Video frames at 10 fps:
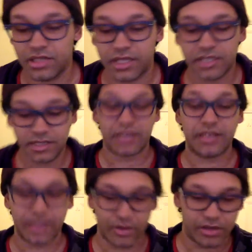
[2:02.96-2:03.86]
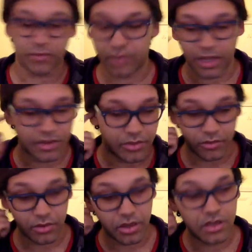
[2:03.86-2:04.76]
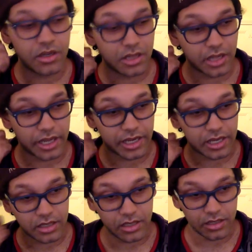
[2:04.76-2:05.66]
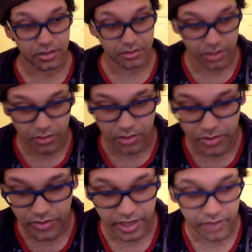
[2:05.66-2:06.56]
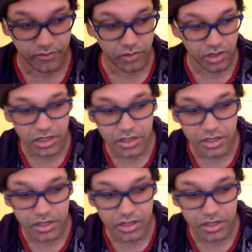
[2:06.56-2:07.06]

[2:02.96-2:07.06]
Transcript: like sat down and read through, like, a thing of one.